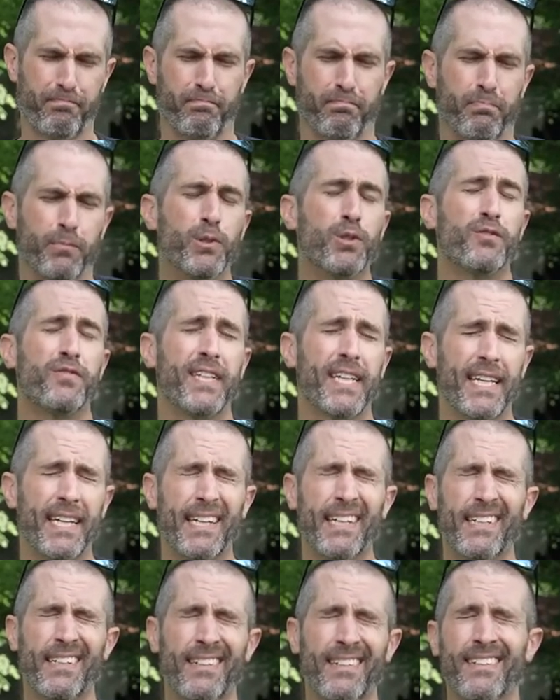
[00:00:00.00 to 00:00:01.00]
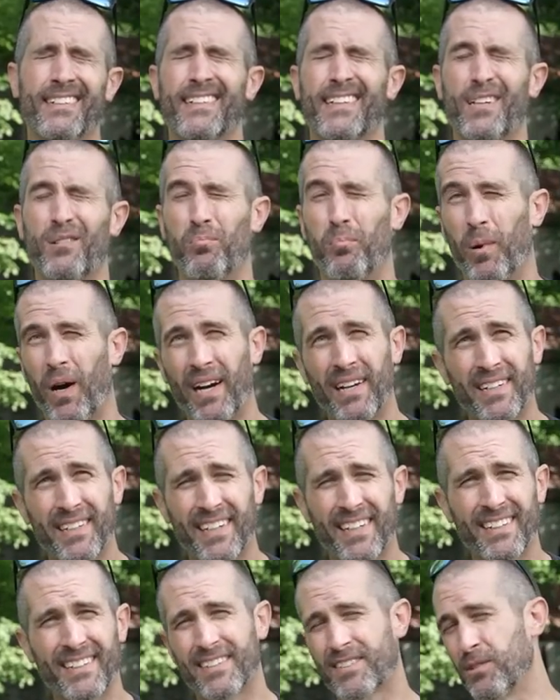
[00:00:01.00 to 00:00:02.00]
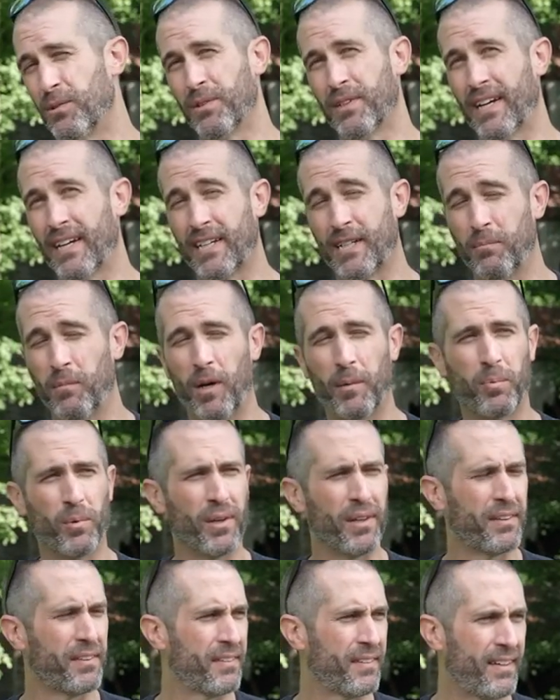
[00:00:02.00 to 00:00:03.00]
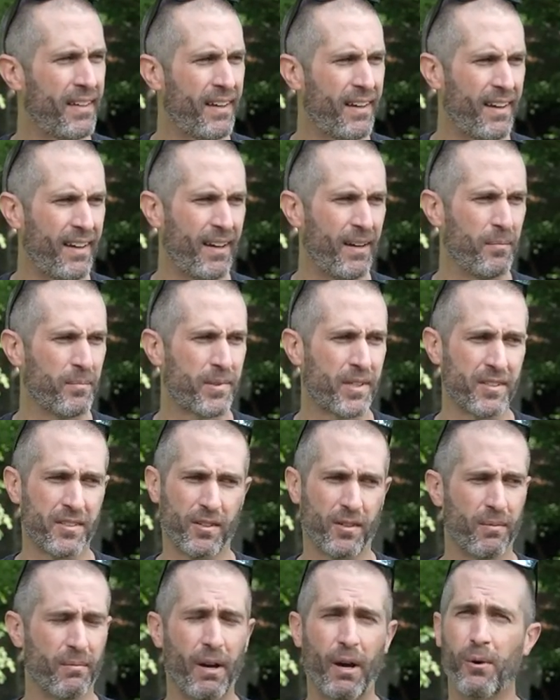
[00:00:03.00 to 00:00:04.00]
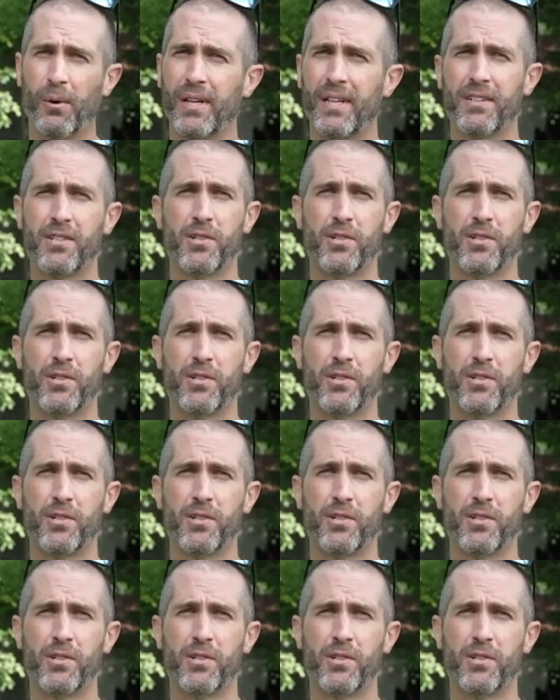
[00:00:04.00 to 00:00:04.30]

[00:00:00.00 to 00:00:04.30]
moved in and binding it. That's the only thing I can come up with because um, they're OE